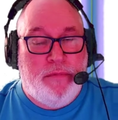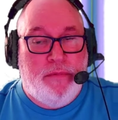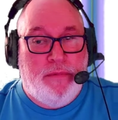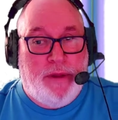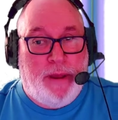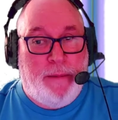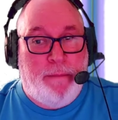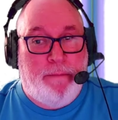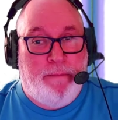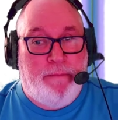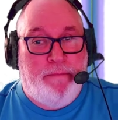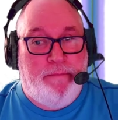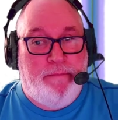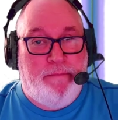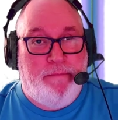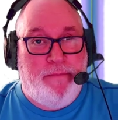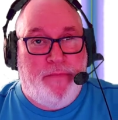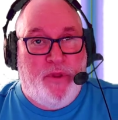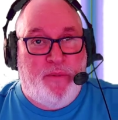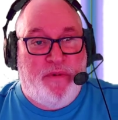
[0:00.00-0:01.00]
Yep,
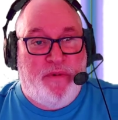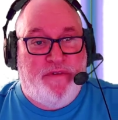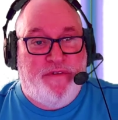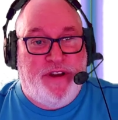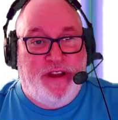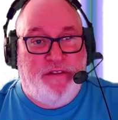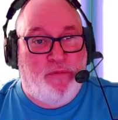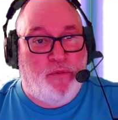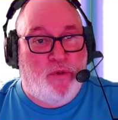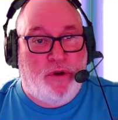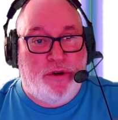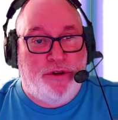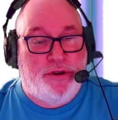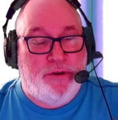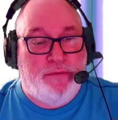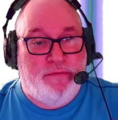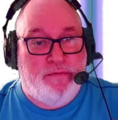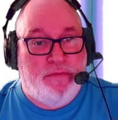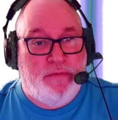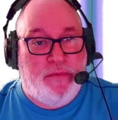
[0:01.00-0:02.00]
number 5 was.
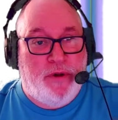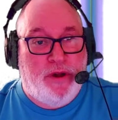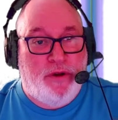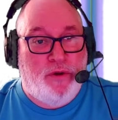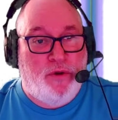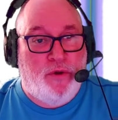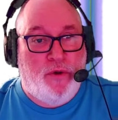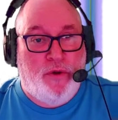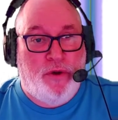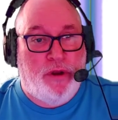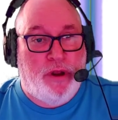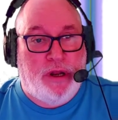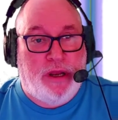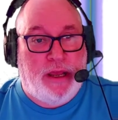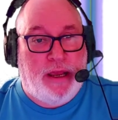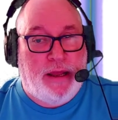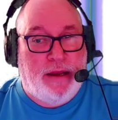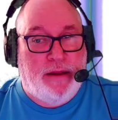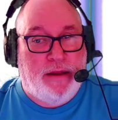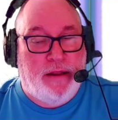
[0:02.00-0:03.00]
I knew you'd
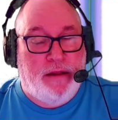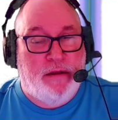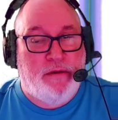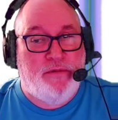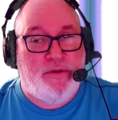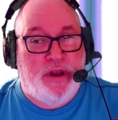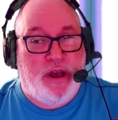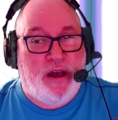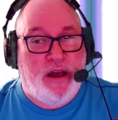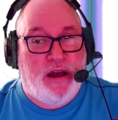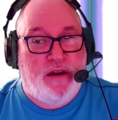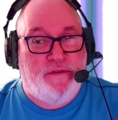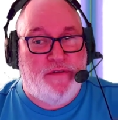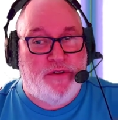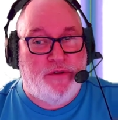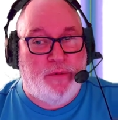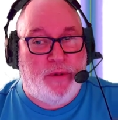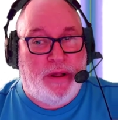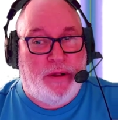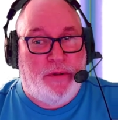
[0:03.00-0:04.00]
get it. It was a half
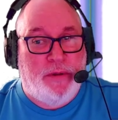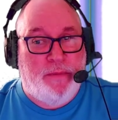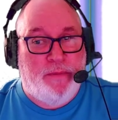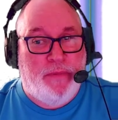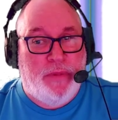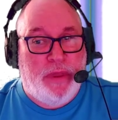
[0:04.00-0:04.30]
as well.